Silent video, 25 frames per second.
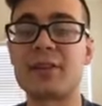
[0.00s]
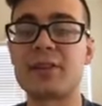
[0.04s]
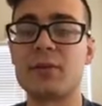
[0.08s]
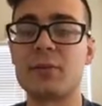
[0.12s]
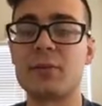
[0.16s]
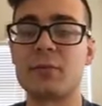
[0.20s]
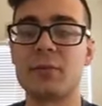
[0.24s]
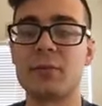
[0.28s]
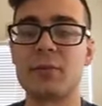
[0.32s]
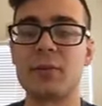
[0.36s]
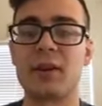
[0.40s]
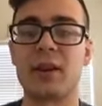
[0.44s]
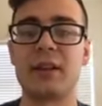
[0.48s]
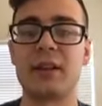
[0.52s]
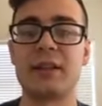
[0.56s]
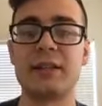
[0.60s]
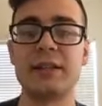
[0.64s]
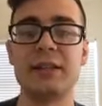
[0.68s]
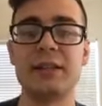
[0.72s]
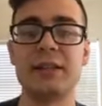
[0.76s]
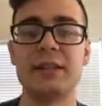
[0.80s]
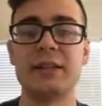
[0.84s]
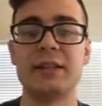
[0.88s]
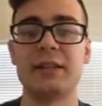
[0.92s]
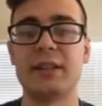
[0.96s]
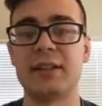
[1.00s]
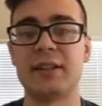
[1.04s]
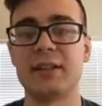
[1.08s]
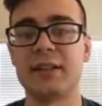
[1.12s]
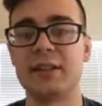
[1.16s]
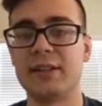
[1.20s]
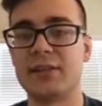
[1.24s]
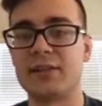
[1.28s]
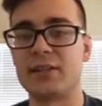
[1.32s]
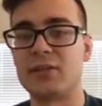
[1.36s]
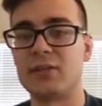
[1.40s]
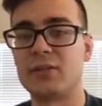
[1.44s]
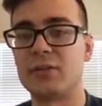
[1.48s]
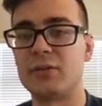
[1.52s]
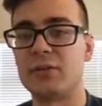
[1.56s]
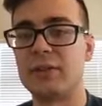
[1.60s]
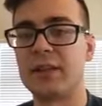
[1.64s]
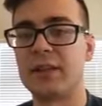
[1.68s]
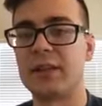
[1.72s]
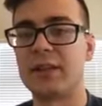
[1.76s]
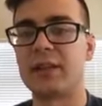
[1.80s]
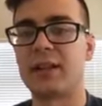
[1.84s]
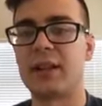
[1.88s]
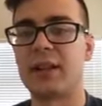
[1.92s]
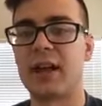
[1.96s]
So what I need is to
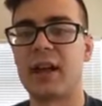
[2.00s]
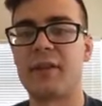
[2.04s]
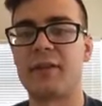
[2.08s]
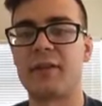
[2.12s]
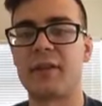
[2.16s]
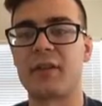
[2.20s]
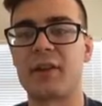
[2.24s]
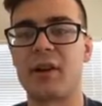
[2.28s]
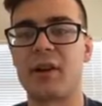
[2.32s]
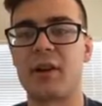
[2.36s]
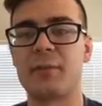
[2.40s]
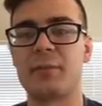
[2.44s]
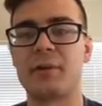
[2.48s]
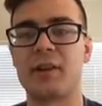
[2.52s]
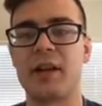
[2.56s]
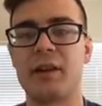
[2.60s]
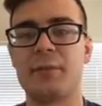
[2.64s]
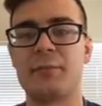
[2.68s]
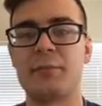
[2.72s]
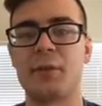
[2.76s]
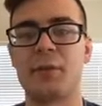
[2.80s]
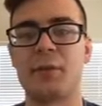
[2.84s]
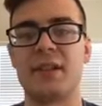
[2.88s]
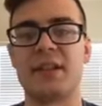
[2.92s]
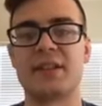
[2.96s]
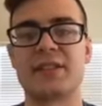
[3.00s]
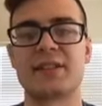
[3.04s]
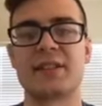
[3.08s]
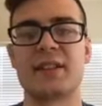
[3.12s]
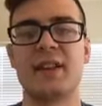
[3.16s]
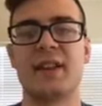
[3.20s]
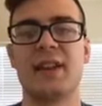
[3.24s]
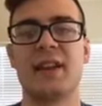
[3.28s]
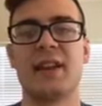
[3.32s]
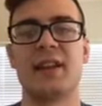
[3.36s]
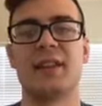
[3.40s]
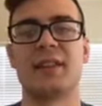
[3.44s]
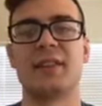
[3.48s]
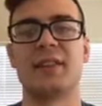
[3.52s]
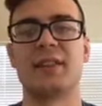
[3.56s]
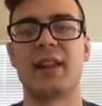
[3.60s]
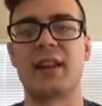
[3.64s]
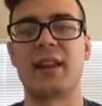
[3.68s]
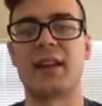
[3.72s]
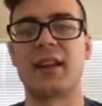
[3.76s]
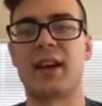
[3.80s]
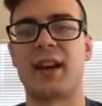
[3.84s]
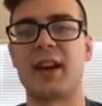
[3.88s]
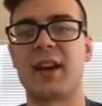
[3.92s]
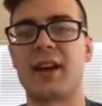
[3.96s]
have a couple endpoints
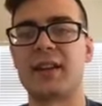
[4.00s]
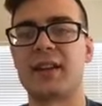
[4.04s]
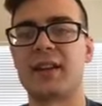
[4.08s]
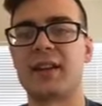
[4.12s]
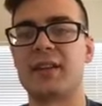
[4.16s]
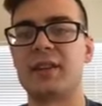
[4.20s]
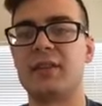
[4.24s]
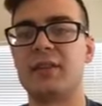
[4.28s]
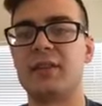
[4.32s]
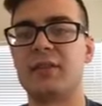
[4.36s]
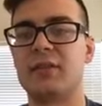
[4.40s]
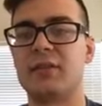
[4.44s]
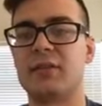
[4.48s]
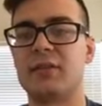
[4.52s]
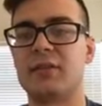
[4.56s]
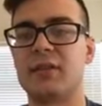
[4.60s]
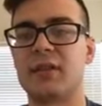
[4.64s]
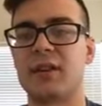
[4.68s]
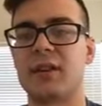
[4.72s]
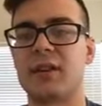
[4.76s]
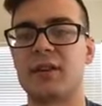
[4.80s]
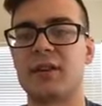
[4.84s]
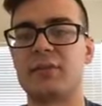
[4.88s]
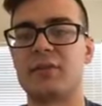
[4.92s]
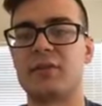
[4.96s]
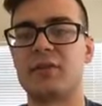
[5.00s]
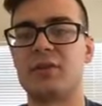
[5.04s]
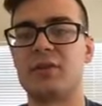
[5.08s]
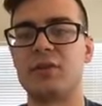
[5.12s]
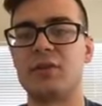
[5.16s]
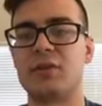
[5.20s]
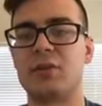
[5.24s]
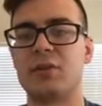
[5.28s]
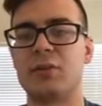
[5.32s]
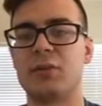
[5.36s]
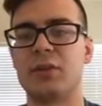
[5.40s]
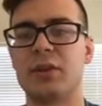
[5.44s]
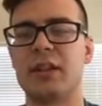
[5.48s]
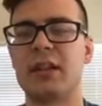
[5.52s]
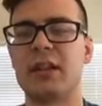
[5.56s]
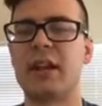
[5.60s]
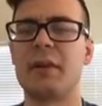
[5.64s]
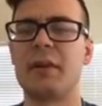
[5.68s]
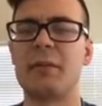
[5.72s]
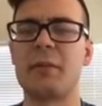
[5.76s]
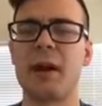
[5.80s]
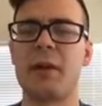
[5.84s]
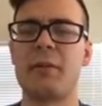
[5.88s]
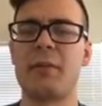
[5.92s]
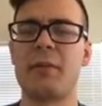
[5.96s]
that I can kind of do, and
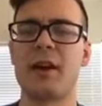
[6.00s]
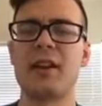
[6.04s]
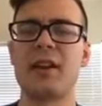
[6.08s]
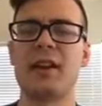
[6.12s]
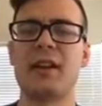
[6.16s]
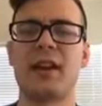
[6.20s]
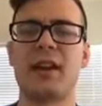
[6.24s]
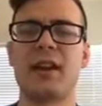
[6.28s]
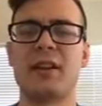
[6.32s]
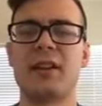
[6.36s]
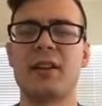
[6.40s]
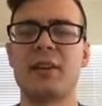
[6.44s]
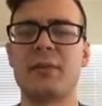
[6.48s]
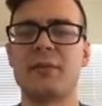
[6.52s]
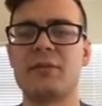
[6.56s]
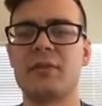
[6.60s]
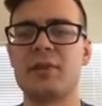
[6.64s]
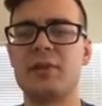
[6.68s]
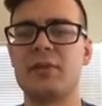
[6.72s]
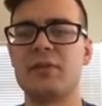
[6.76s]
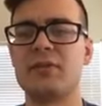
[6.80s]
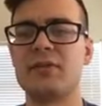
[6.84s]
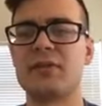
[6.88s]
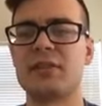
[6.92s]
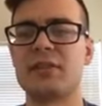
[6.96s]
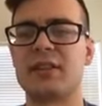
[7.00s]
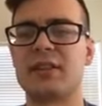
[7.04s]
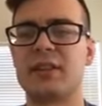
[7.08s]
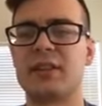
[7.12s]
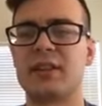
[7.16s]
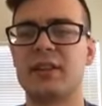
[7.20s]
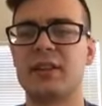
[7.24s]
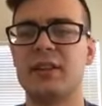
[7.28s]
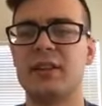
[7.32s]
I might end up using